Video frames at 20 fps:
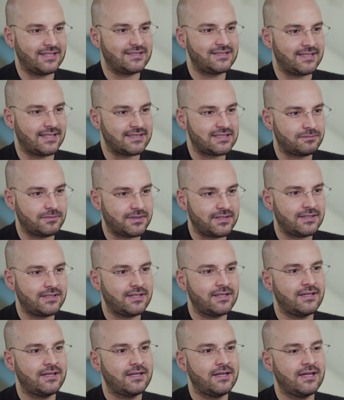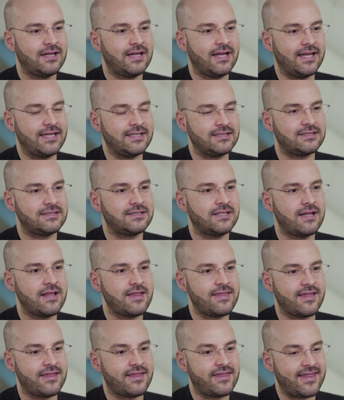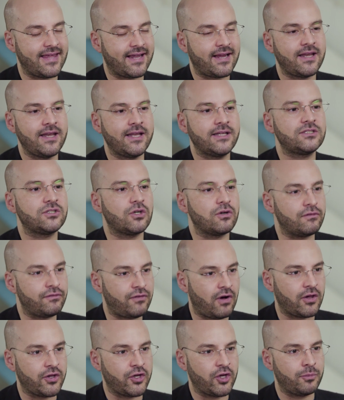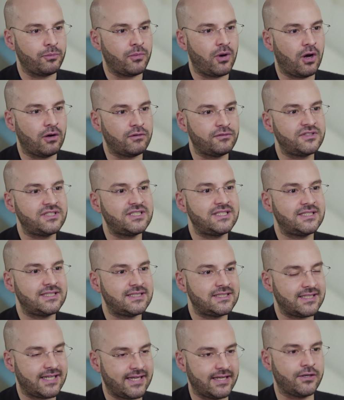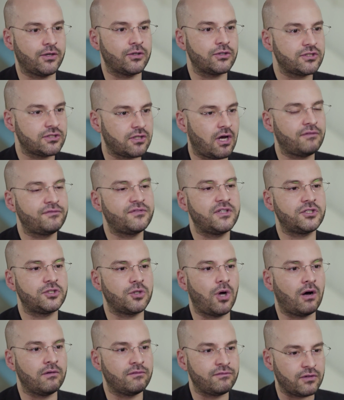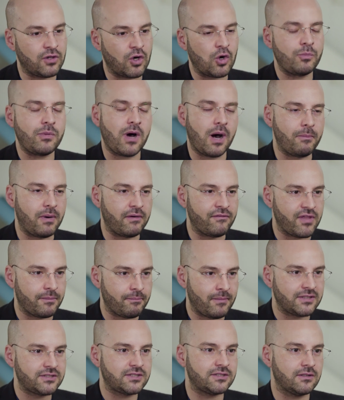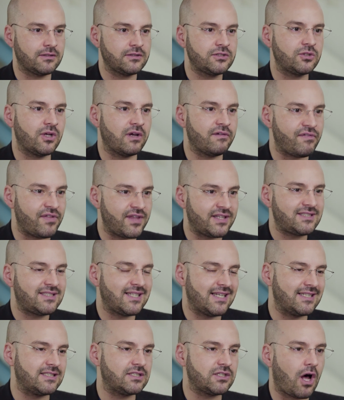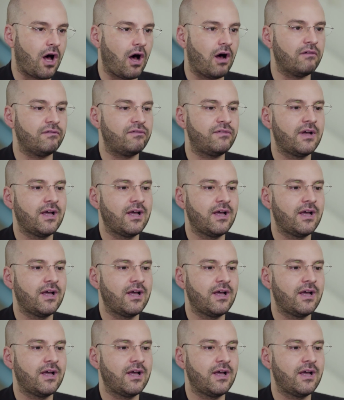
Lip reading: assessment is the thickness or volume of skin or soft tissue envelope above the muscle. So if this is of